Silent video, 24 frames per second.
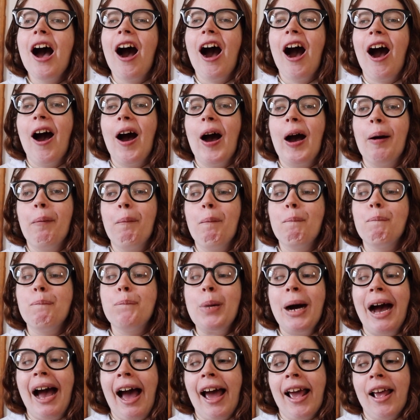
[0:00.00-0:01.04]
Um,
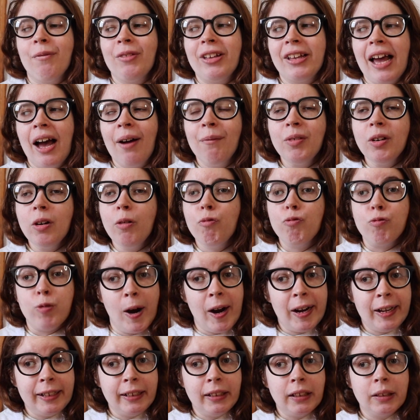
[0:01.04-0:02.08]
but I have never
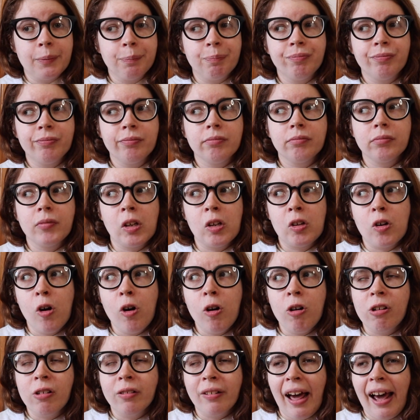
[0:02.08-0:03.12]
won
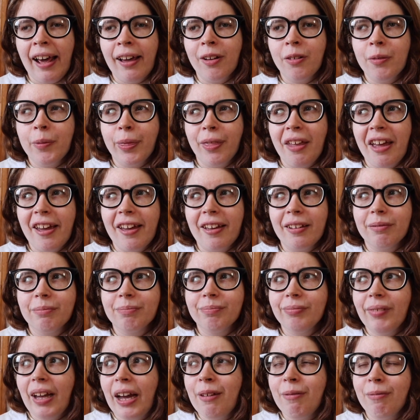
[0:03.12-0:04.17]
gold. I don't think.
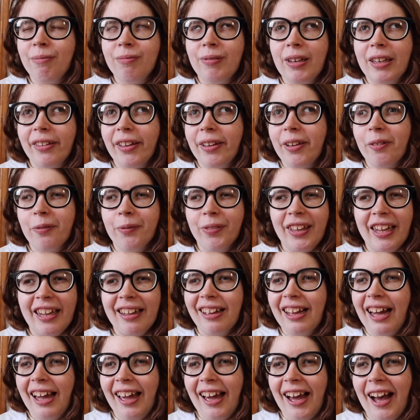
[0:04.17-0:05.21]
I really don't
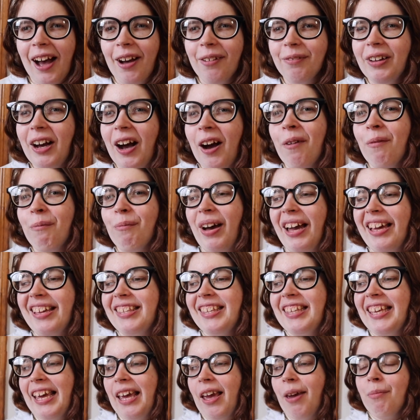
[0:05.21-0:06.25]
think I have on my
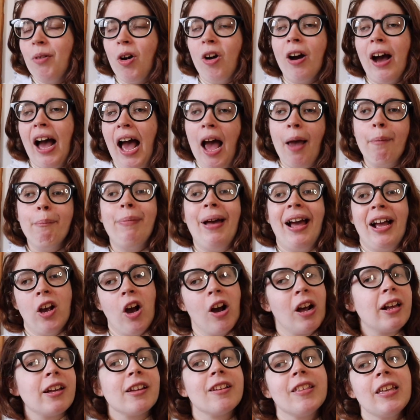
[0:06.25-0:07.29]
team, or I bang
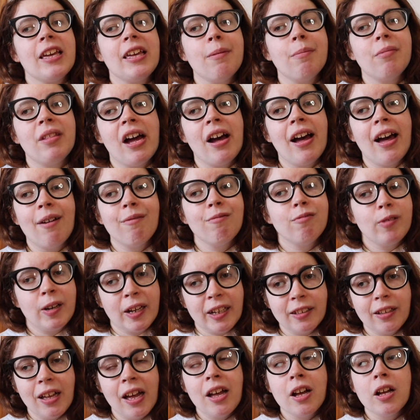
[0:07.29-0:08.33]
on a team that have
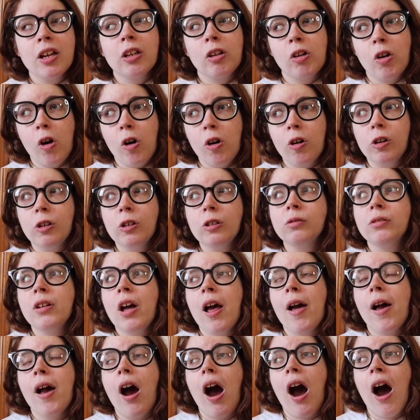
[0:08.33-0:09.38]
won gold.
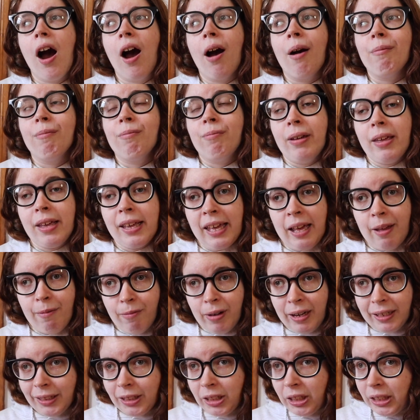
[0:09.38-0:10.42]
Um, we did
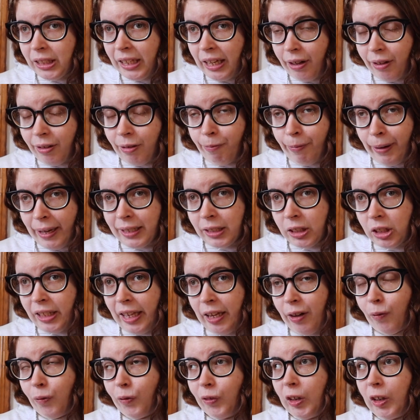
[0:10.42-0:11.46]
one win
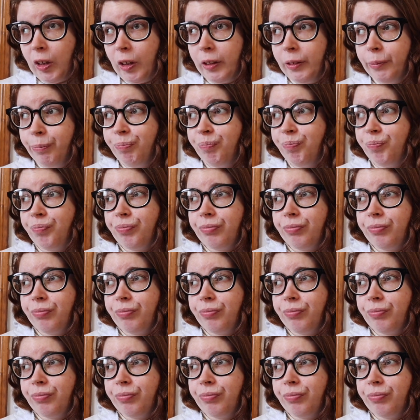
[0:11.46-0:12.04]
silver.